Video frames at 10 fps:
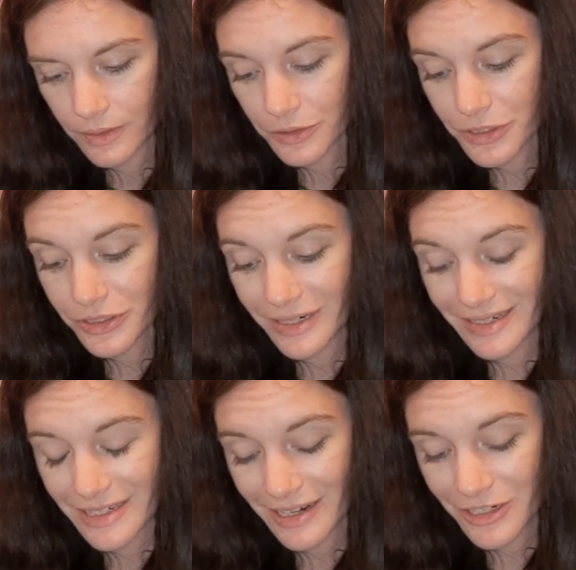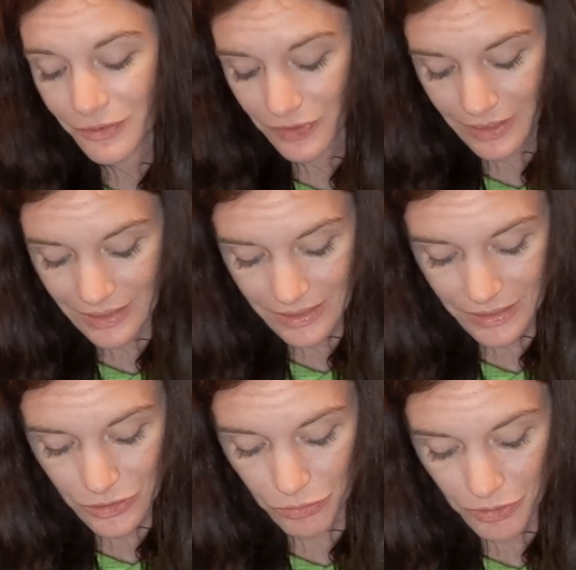I just feel like this
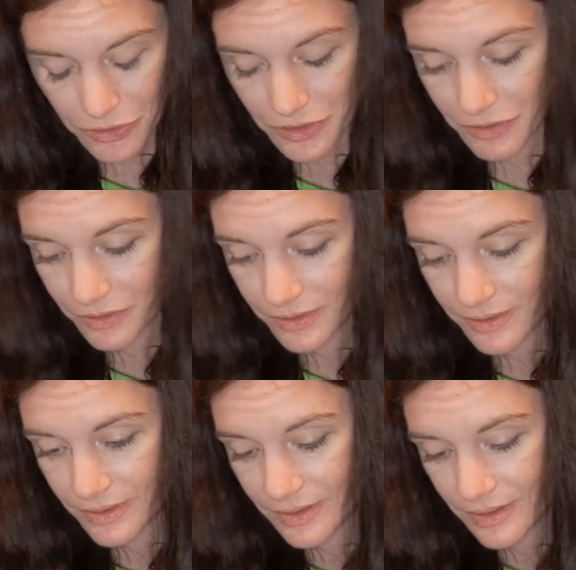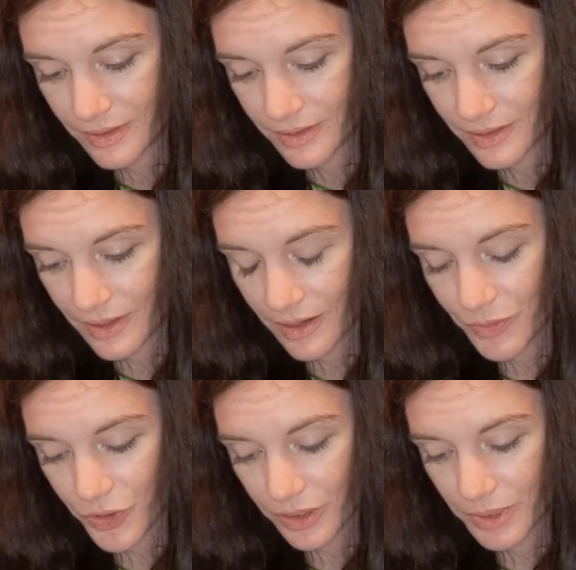is too personal.
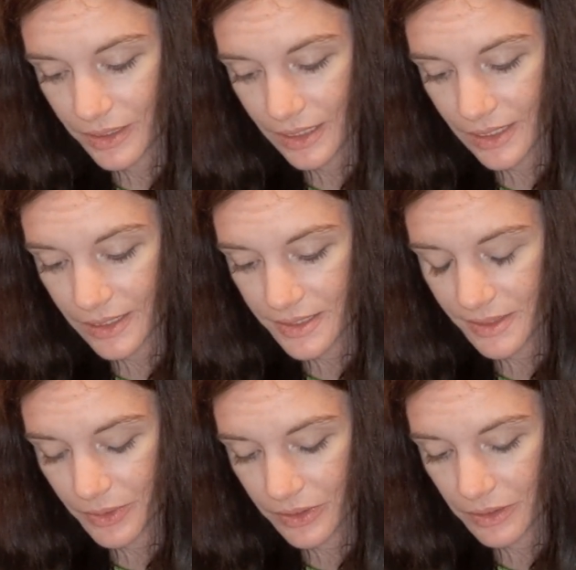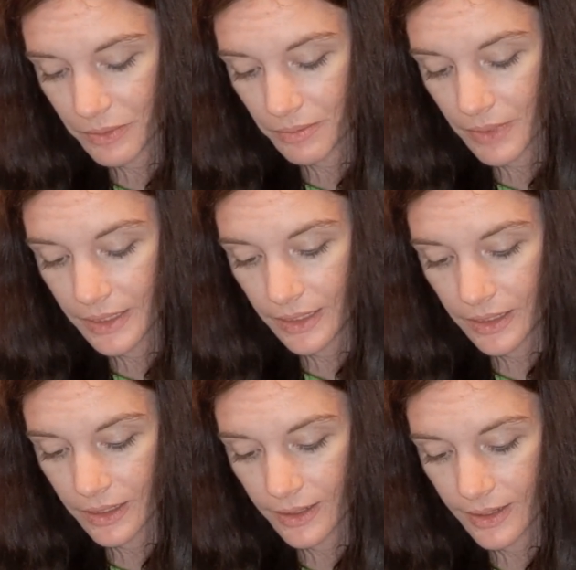There could have been, like, an instability with money
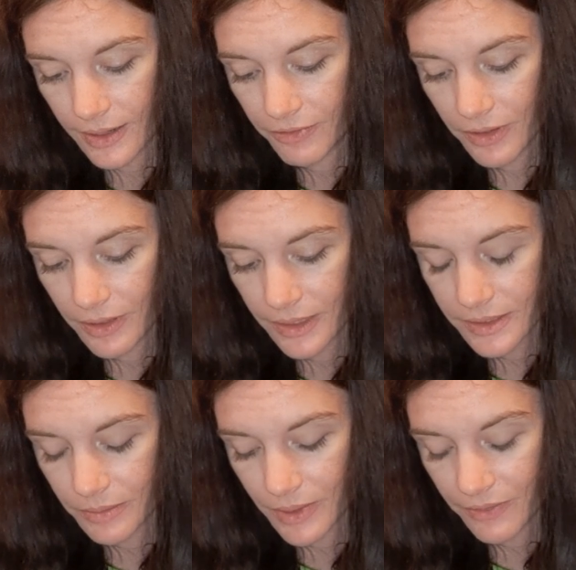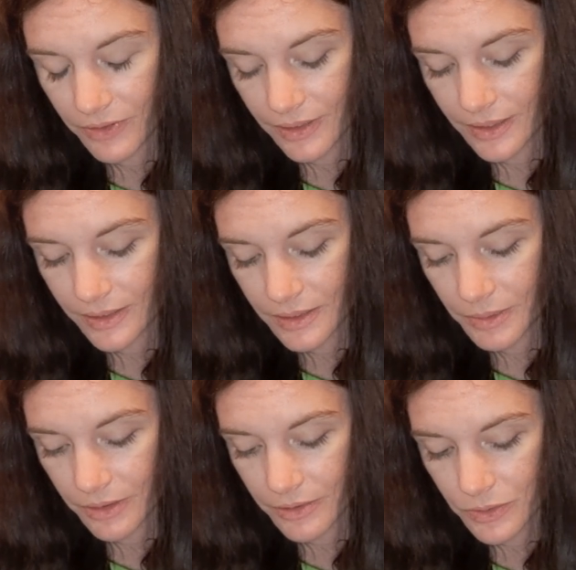here. I feel like, to
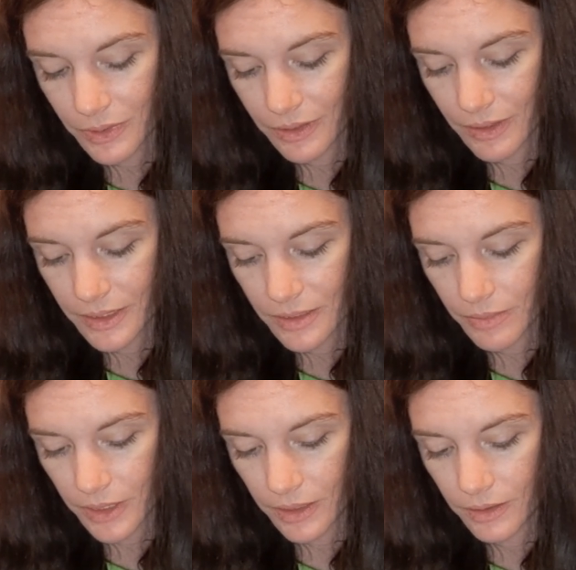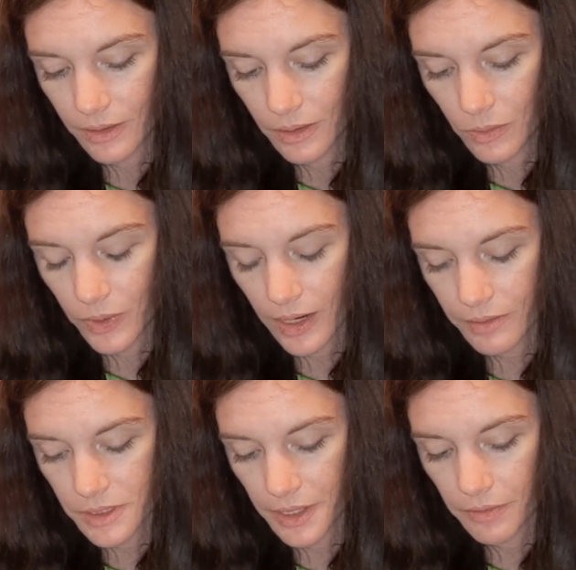be honest with you, like, somebody went
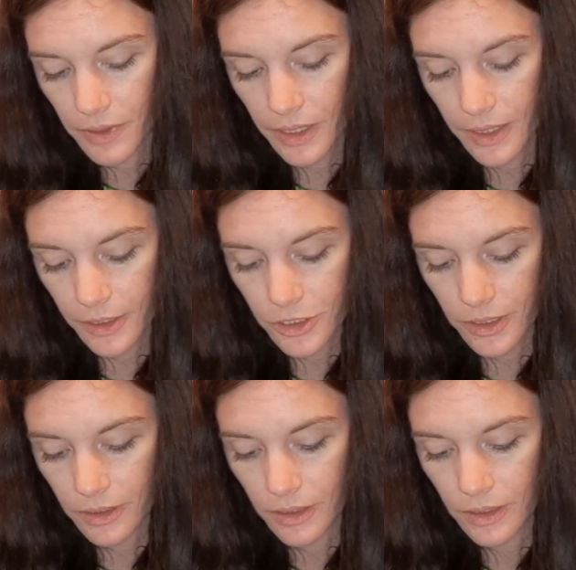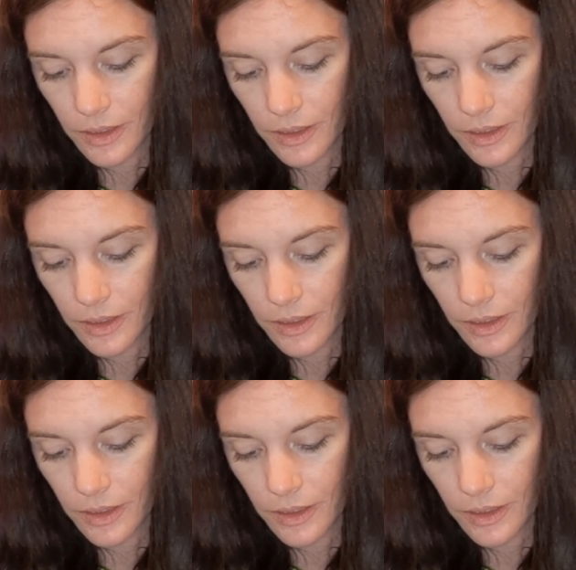outside of a connection,